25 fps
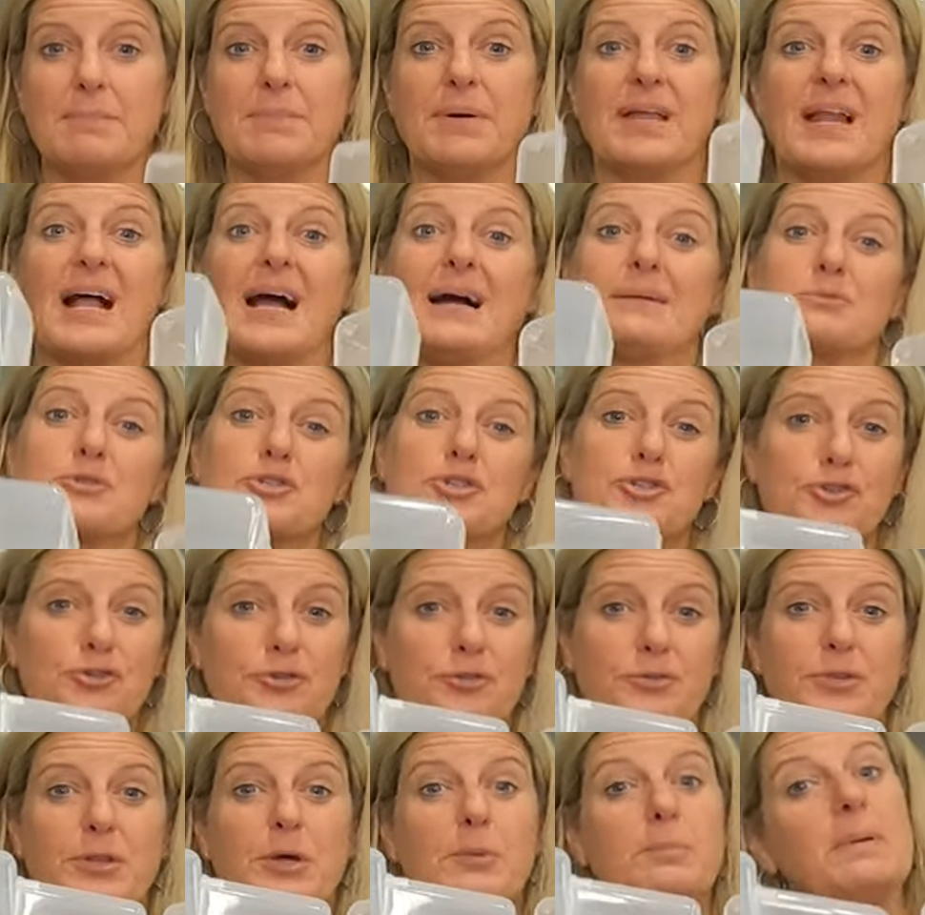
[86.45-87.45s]
but I'm
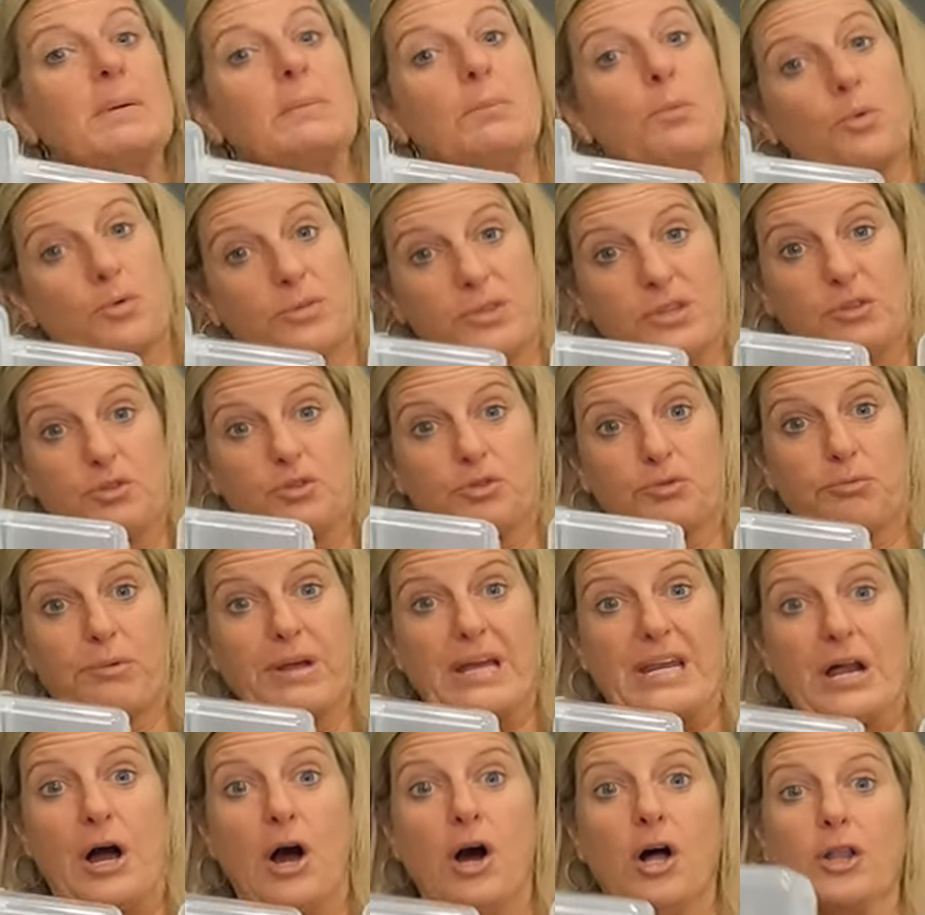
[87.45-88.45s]
sure they'd be more than
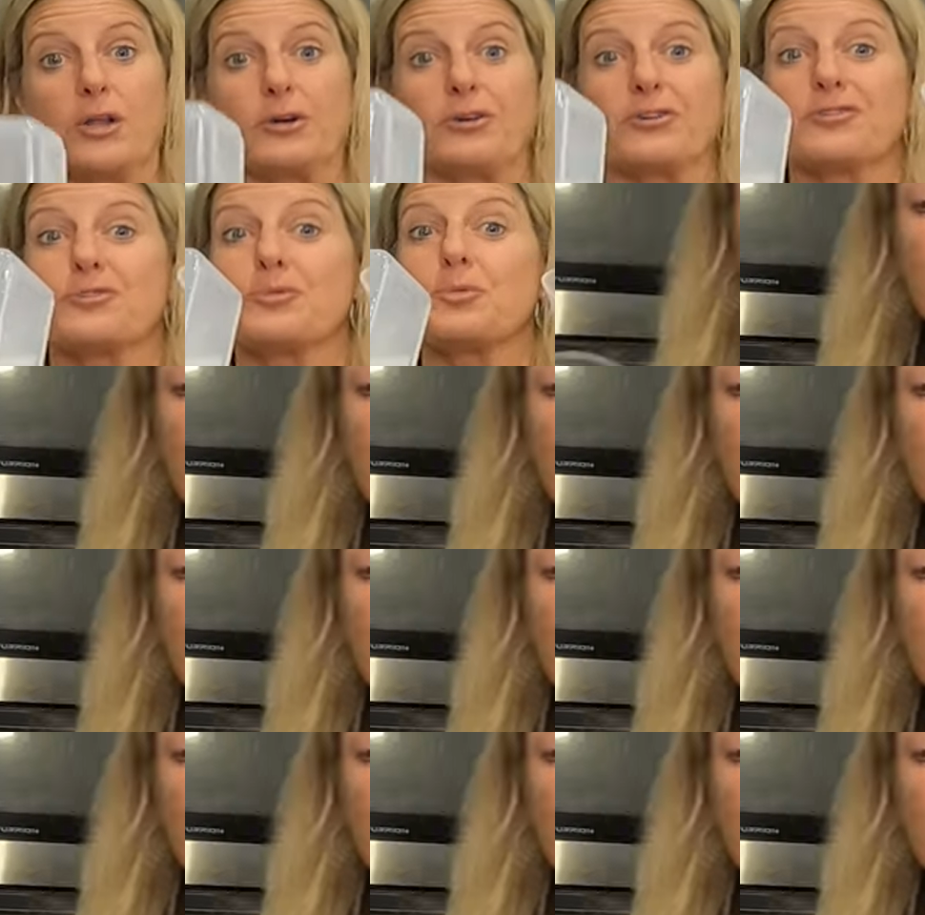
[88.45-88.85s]
three dollars.